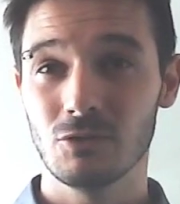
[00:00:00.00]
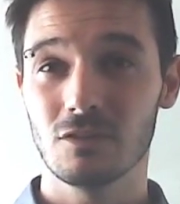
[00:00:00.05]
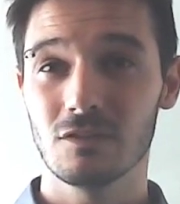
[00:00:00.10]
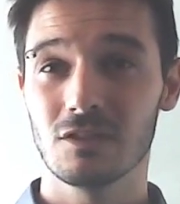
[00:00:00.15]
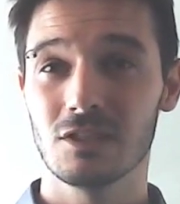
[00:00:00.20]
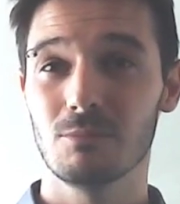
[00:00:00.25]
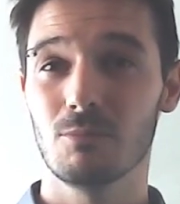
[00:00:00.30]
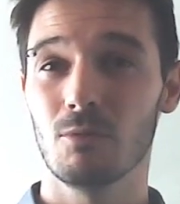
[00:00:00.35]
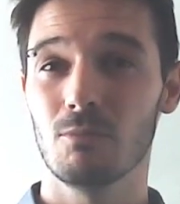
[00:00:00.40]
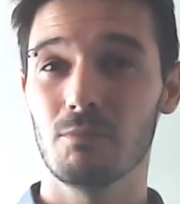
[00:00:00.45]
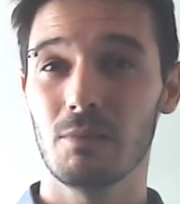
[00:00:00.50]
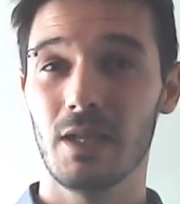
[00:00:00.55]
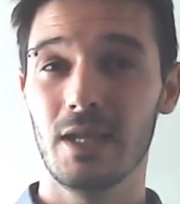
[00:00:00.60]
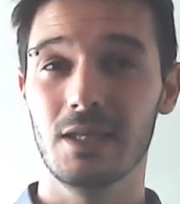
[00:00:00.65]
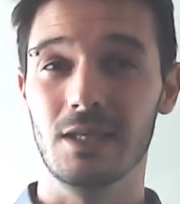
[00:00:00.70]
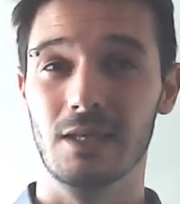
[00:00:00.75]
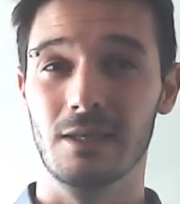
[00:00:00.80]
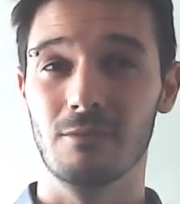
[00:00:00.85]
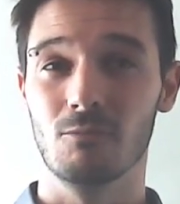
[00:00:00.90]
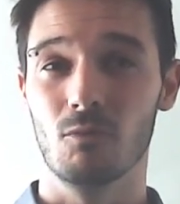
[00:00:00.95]
just keep on
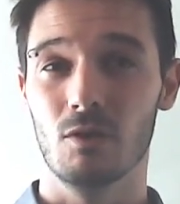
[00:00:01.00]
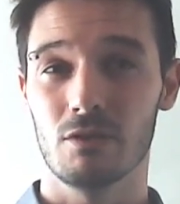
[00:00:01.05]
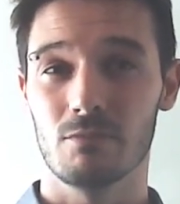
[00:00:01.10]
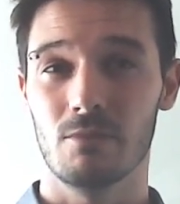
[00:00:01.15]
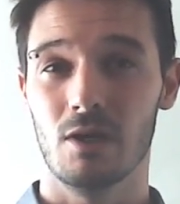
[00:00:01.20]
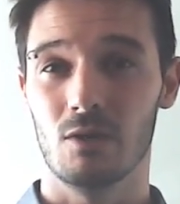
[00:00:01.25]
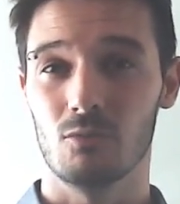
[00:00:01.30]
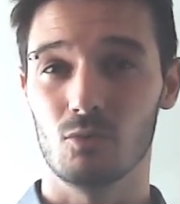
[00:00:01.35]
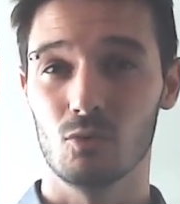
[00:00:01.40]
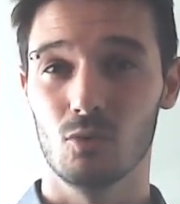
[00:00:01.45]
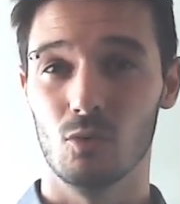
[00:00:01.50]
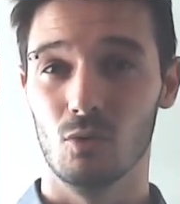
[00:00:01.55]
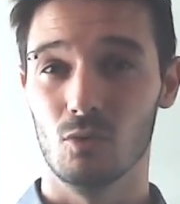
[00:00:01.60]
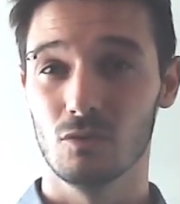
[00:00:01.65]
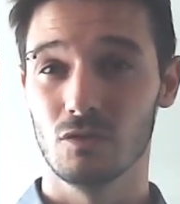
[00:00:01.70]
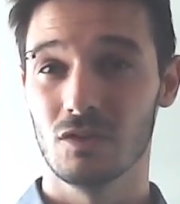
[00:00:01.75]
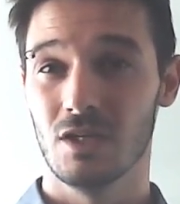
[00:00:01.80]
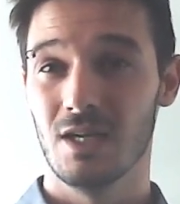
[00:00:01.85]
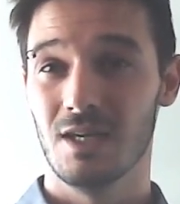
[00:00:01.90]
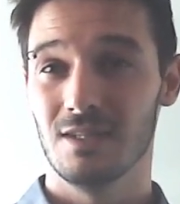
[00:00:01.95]
playing with my
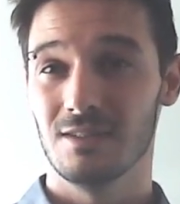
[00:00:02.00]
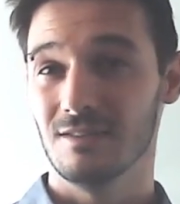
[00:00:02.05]
rules.